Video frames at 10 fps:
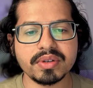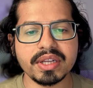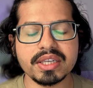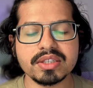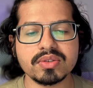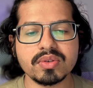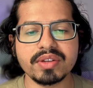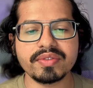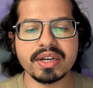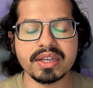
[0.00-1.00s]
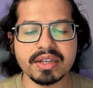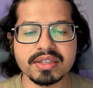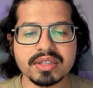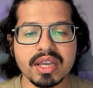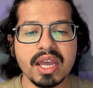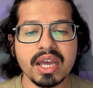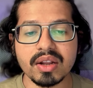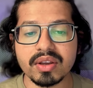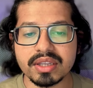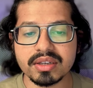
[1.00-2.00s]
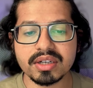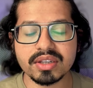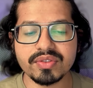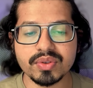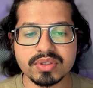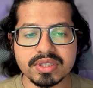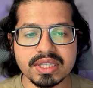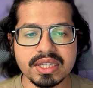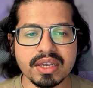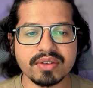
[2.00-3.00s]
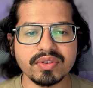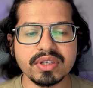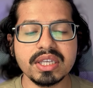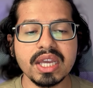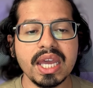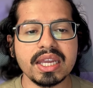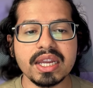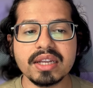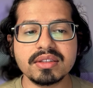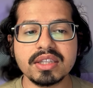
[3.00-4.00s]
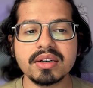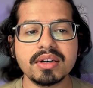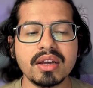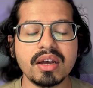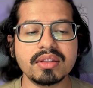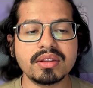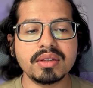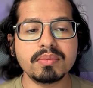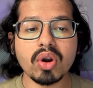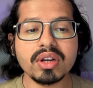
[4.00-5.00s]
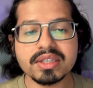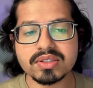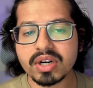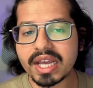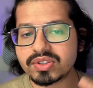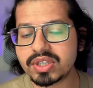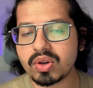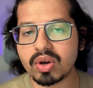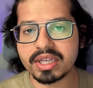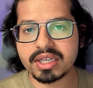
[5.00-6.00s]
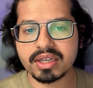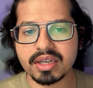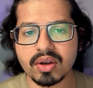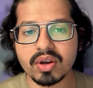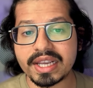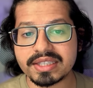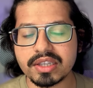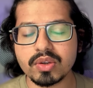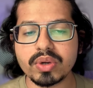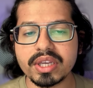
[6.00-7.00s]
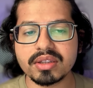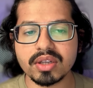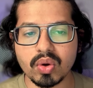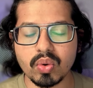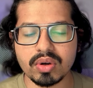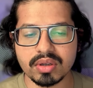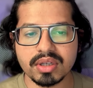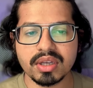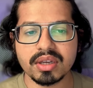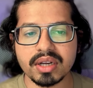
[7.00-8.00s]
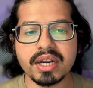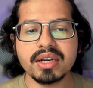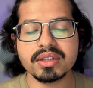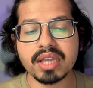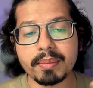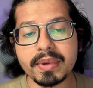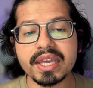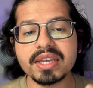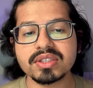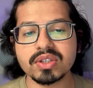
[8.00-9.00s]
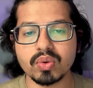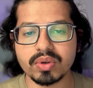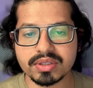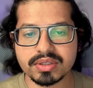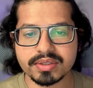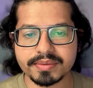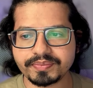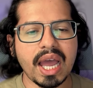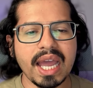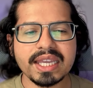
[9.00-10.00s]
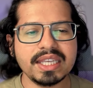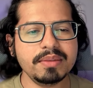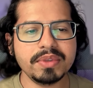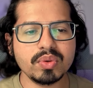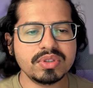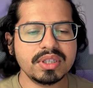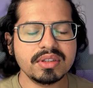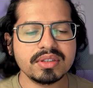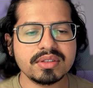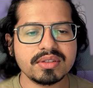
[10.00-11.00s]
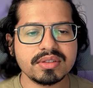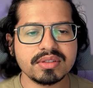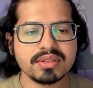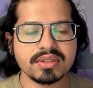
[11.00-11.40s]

today is 25 degrees. Now here, if you see carefully, the model is not actually calling or executing the code, right? The application code is. I keep using this